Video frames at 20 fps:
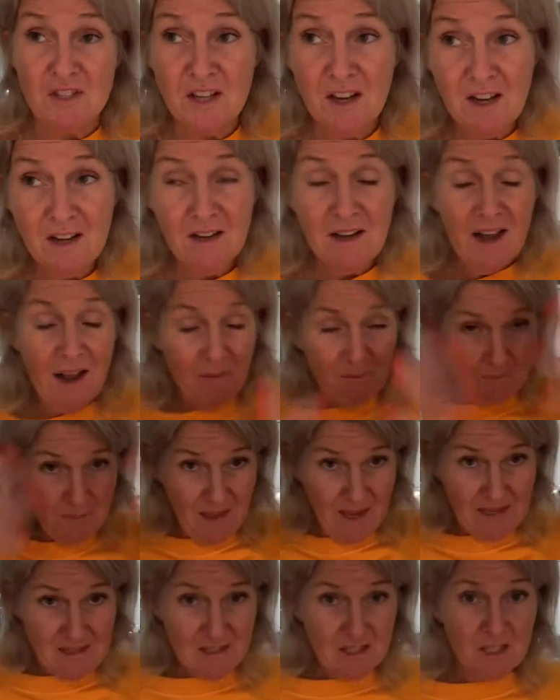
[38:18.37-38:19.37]
and
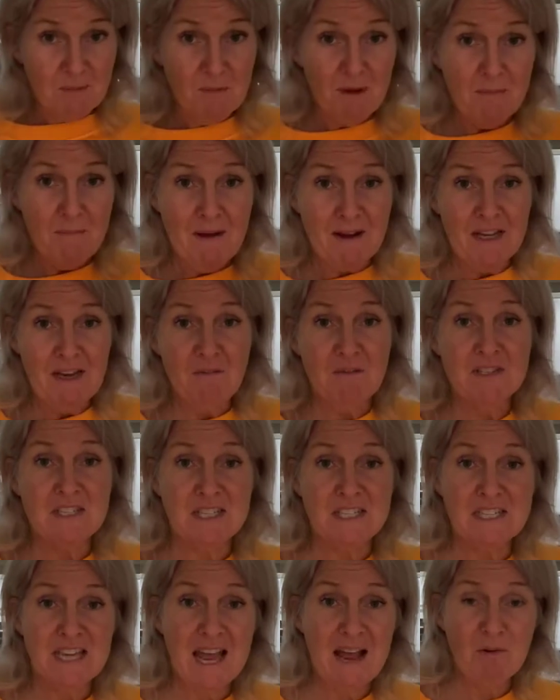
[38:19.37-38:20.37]
that's going to be a
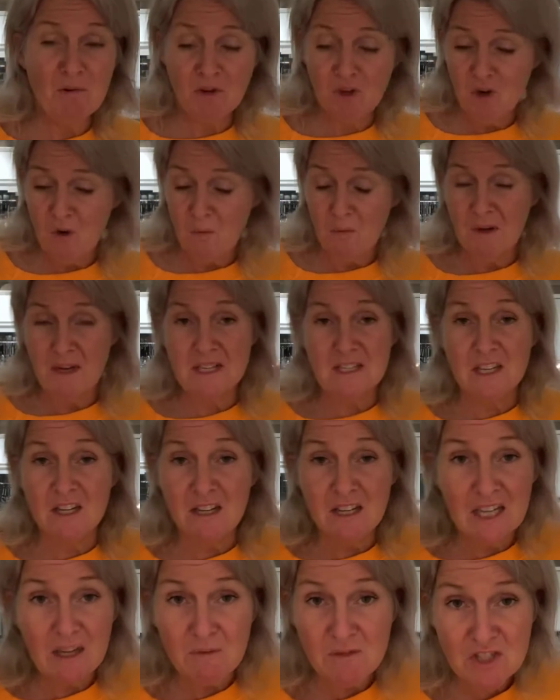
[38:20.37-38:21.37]
magnificent outcome, and it's going
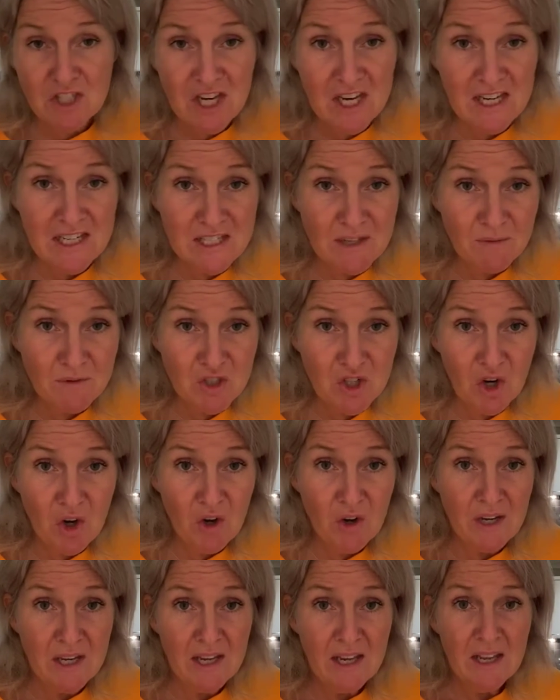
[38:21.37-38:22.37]
to give us years of
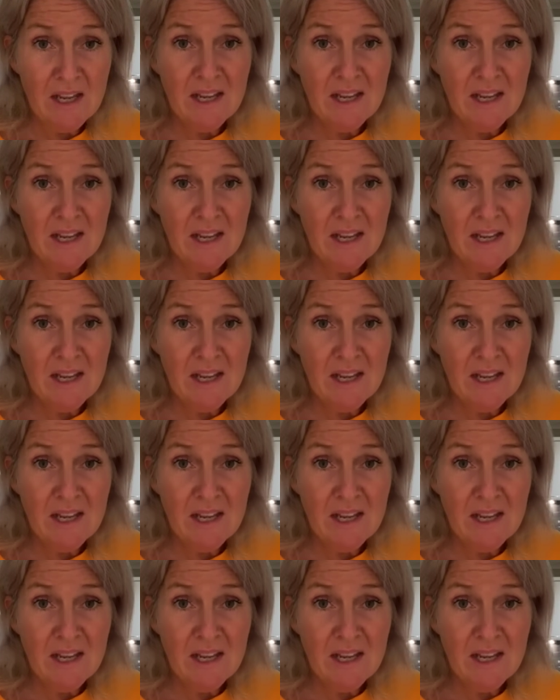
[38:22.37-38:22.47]
joy.